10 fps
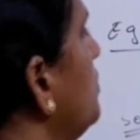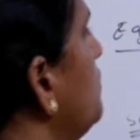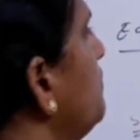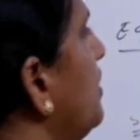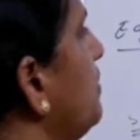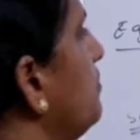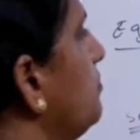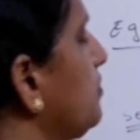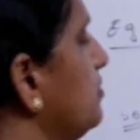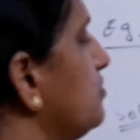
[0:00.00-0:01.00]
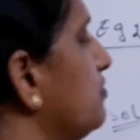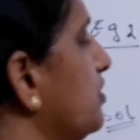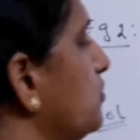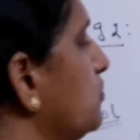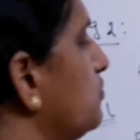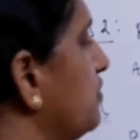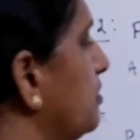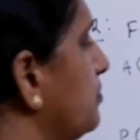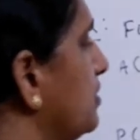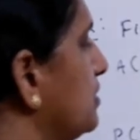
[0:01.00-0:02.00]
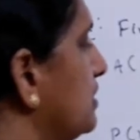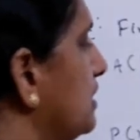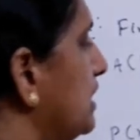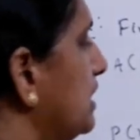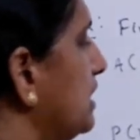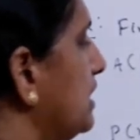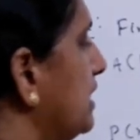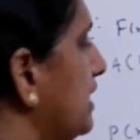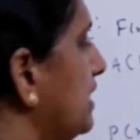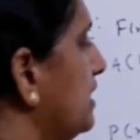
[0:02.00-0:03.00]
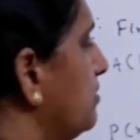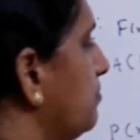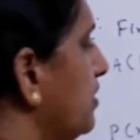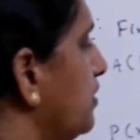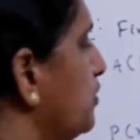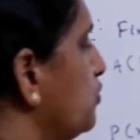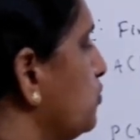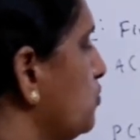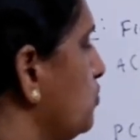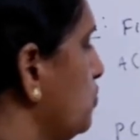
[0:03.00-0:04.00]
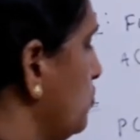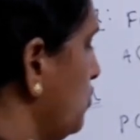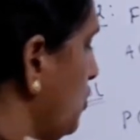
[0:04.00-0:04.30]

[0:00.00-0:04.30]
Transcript: y1 plus y2, 5 plus 3, 8 by 2.